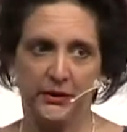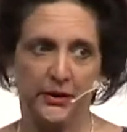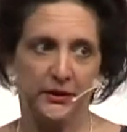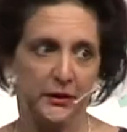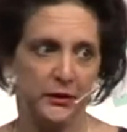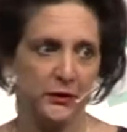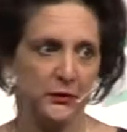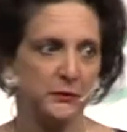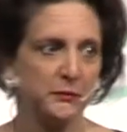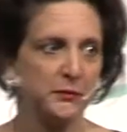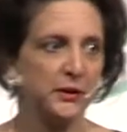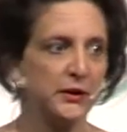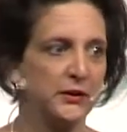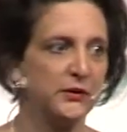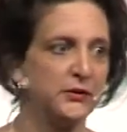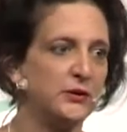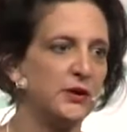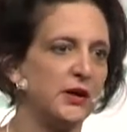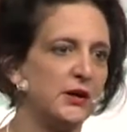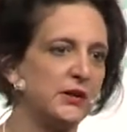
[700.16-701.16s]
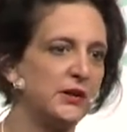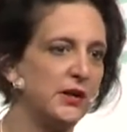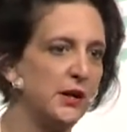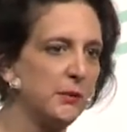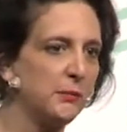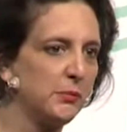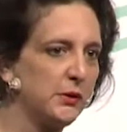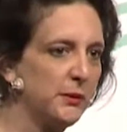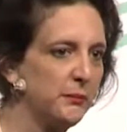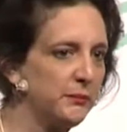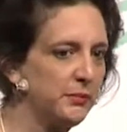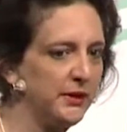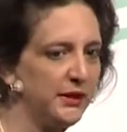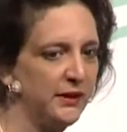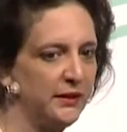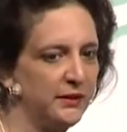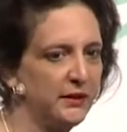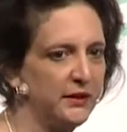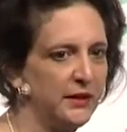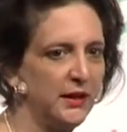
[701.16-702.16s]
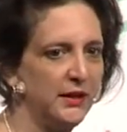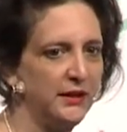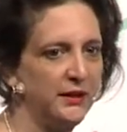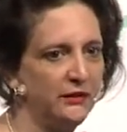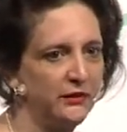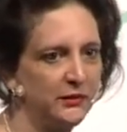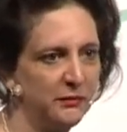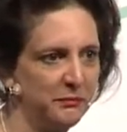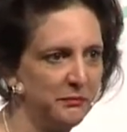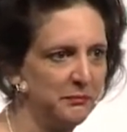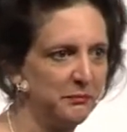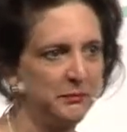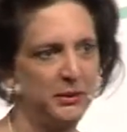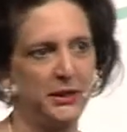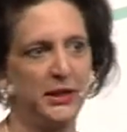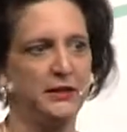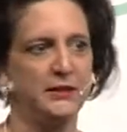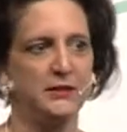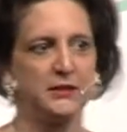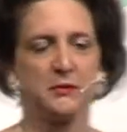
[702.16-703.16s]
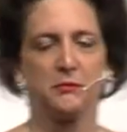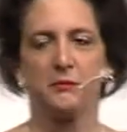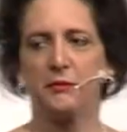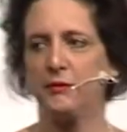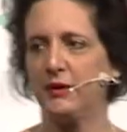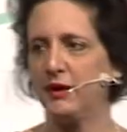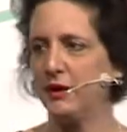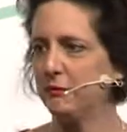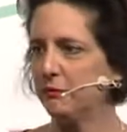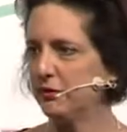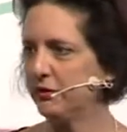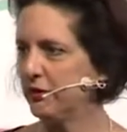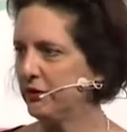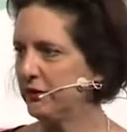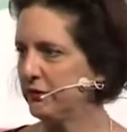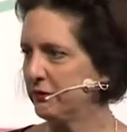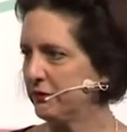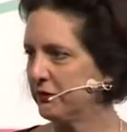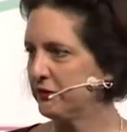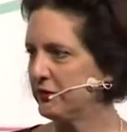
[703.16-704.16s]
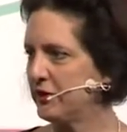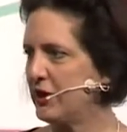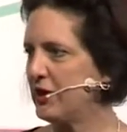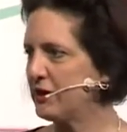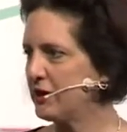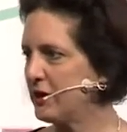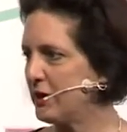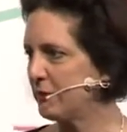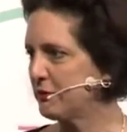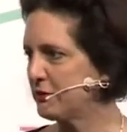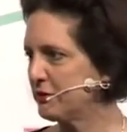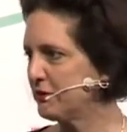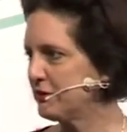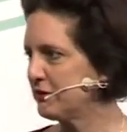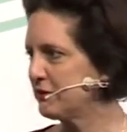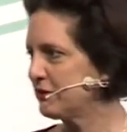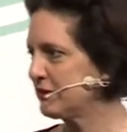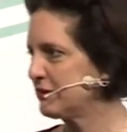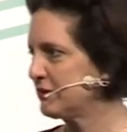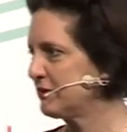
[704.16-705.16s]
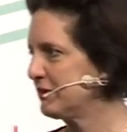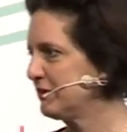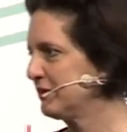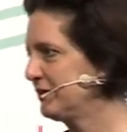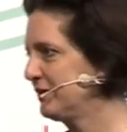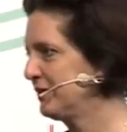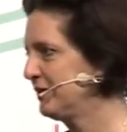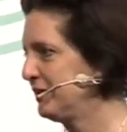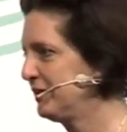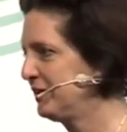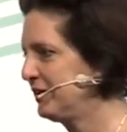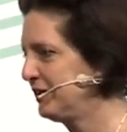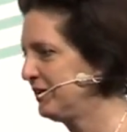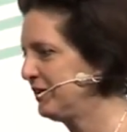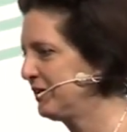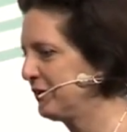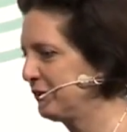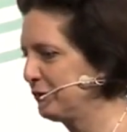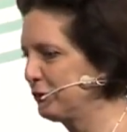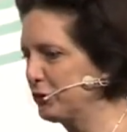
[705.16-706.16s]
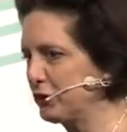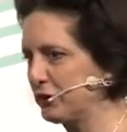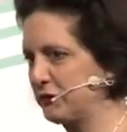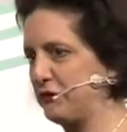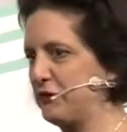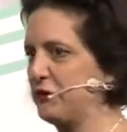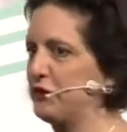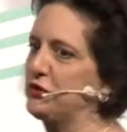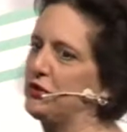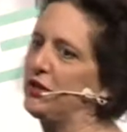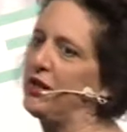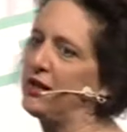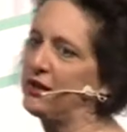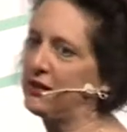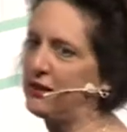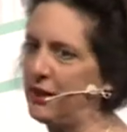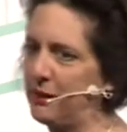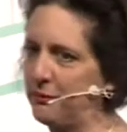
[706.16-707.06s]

You know, I owned my own dot-com company in the 90s and paid some of my employees with stock options. Worked for stock